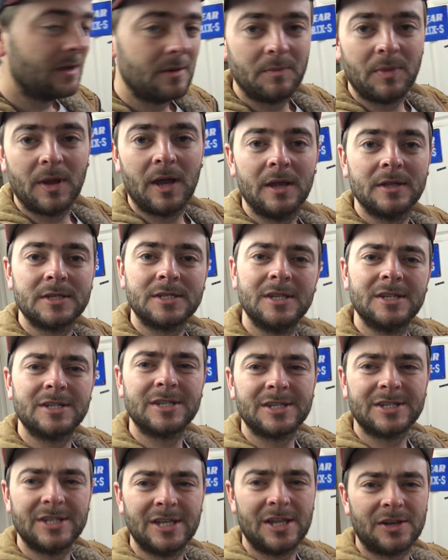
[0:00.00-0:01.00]
But since
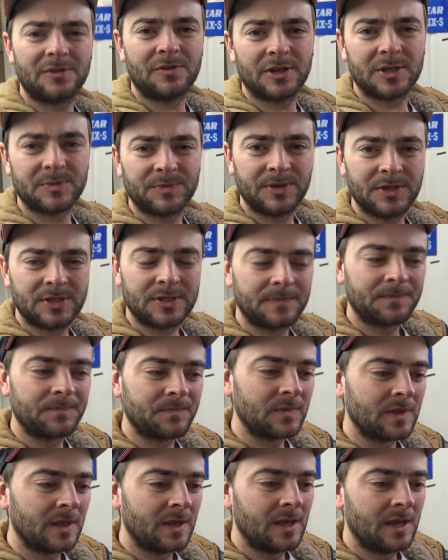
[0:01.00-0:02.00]
it's nearly Christmas,
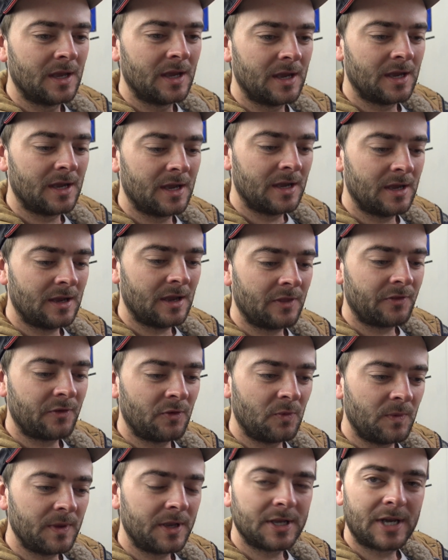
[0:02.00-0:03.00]
I
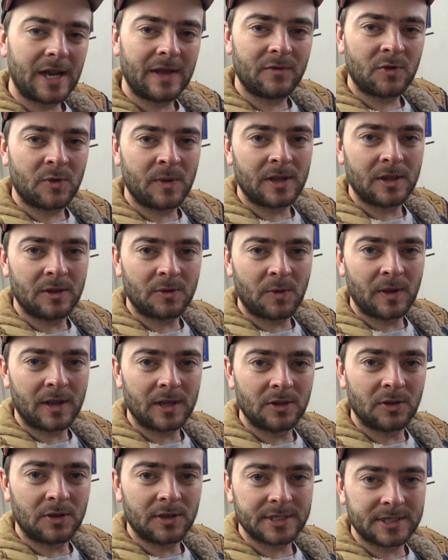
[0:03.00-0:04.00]
thought we could have a quick
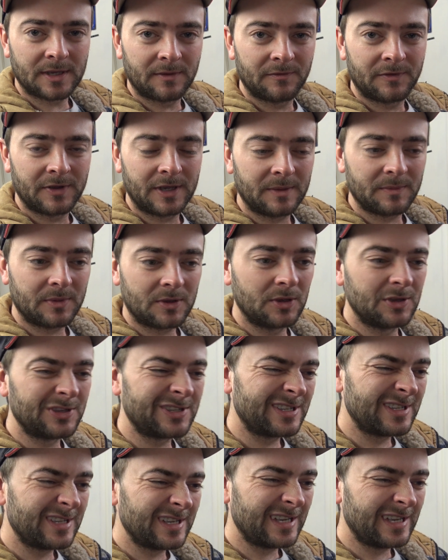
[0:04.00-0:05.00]
look at something,
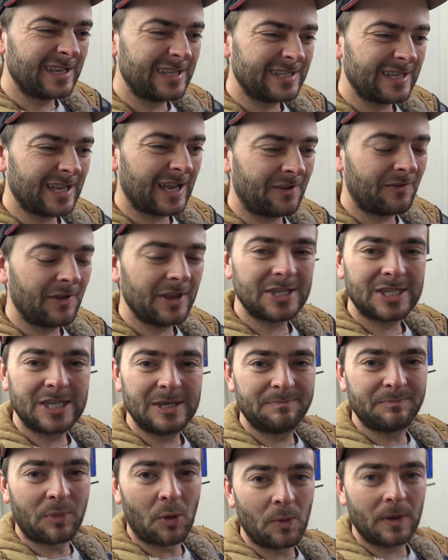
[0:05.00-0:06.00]
because I've actually
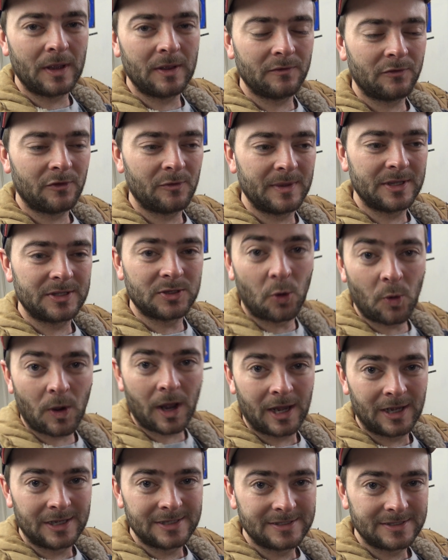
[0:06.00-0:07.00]
bought it for my
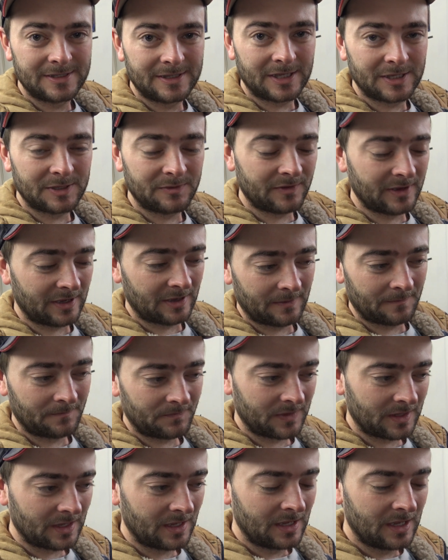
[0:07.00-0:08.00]
daughter. This thing.
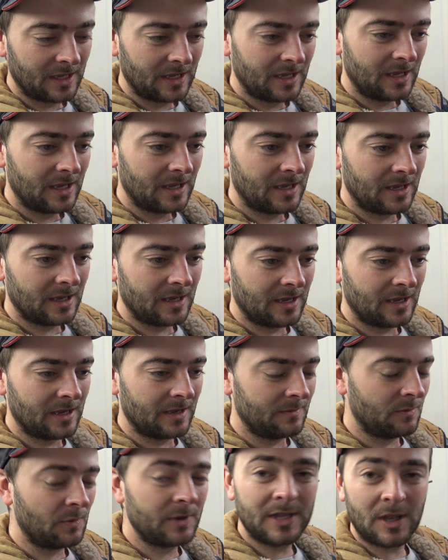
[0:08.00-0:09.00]

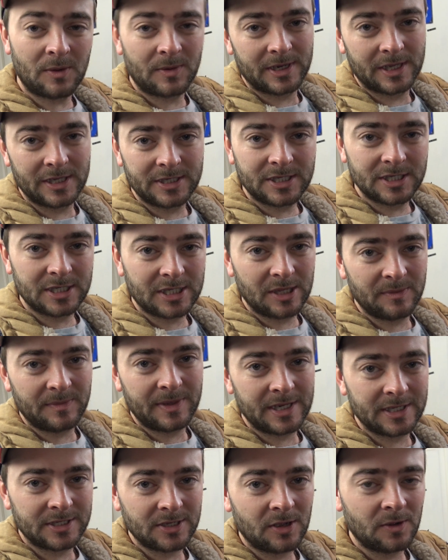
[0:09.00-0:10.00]
We know it is, because it's going to be
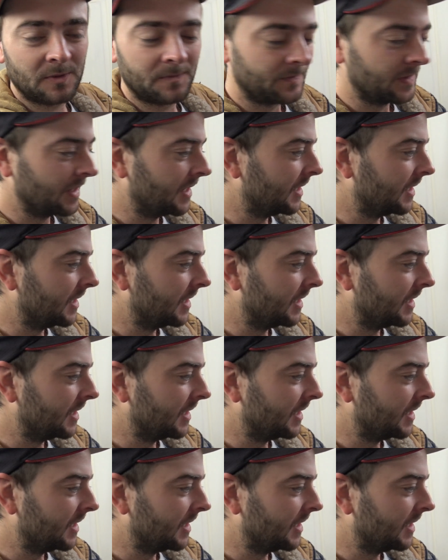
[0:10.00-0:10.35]
in the title.